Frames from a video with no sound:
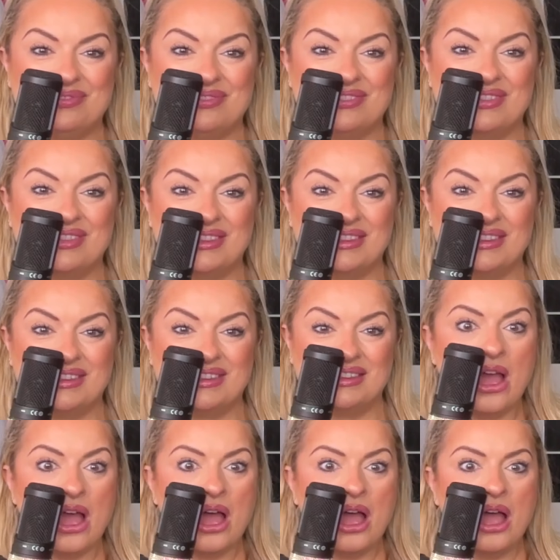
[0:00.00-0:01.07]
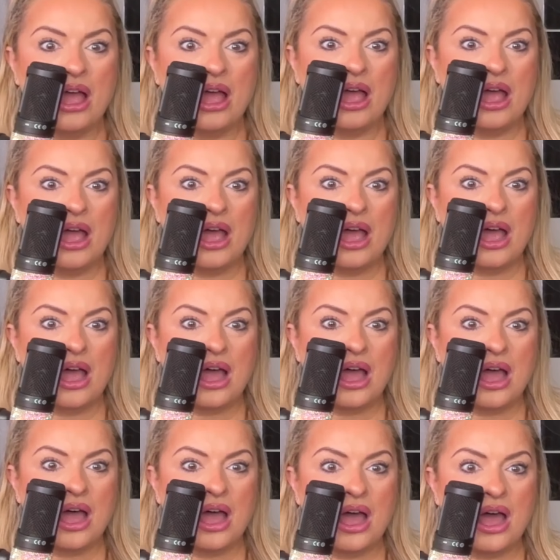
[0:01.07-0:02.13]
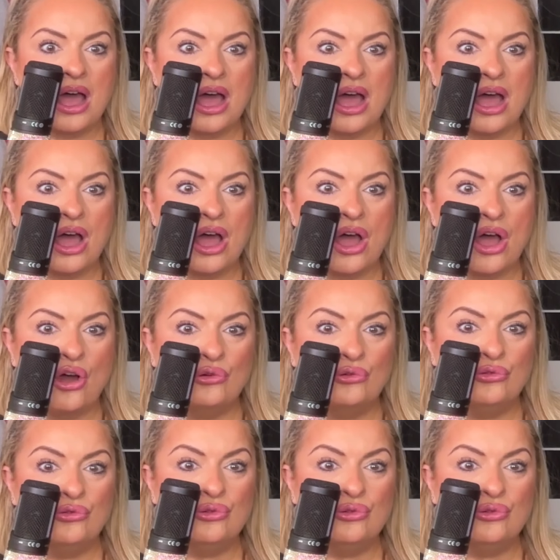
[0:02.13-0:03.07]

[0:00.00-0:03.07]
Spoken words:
[no speech]